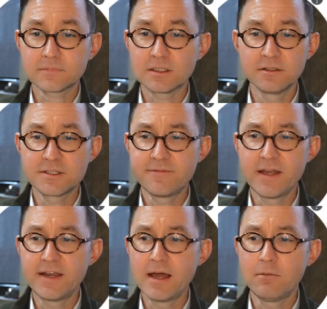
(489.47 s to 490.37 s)
Let's
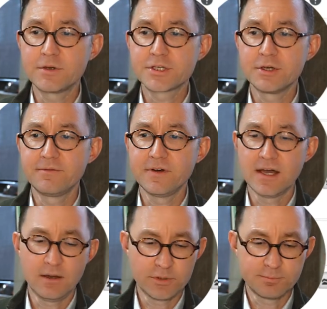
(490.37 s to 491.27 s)
find out which of
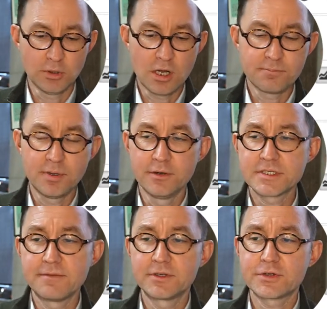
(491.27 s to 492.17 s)
uh, which blog posts
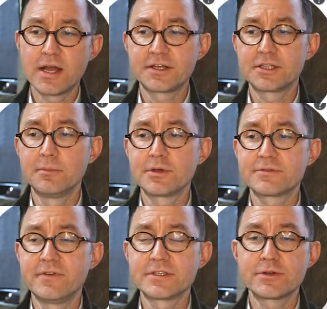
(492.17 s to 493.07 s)
have attracted the most
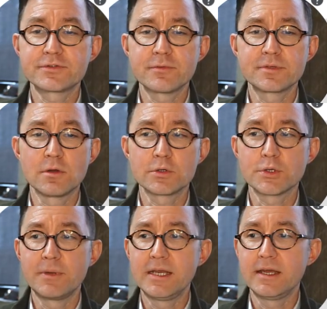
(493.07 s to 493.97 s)
visitors from social
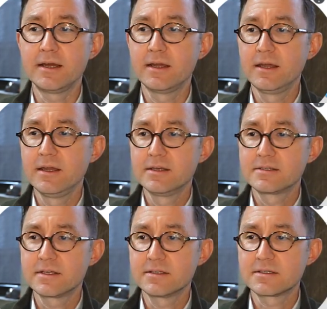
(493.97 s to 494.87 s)
media
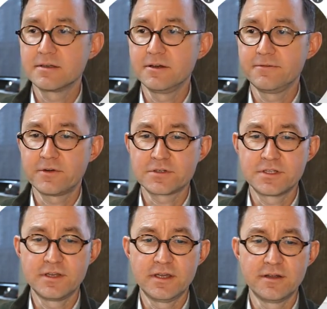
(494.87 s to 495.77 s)
since the first
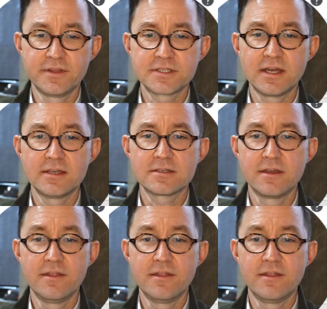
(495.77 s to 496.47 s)
of the year in this case.